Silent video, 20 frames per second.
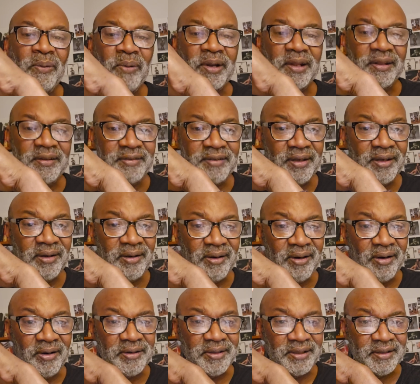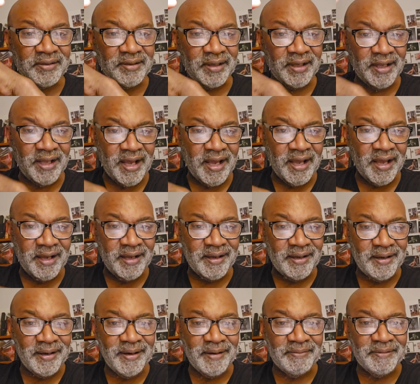What is there are just a
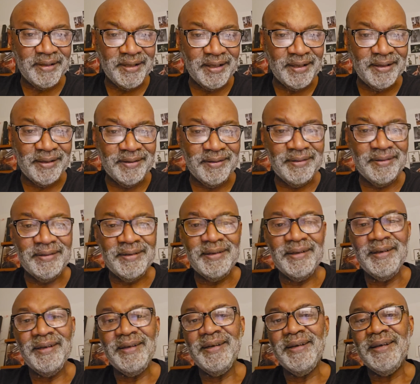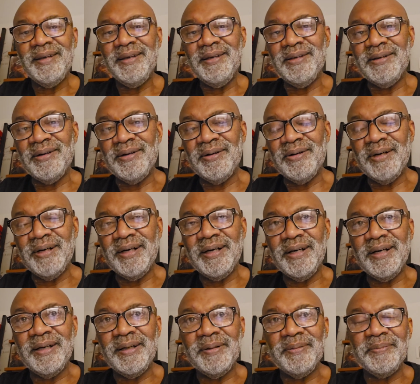gang of kids,
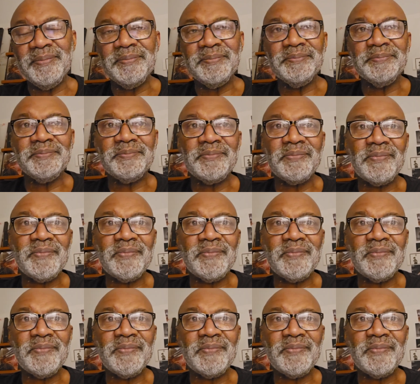hanging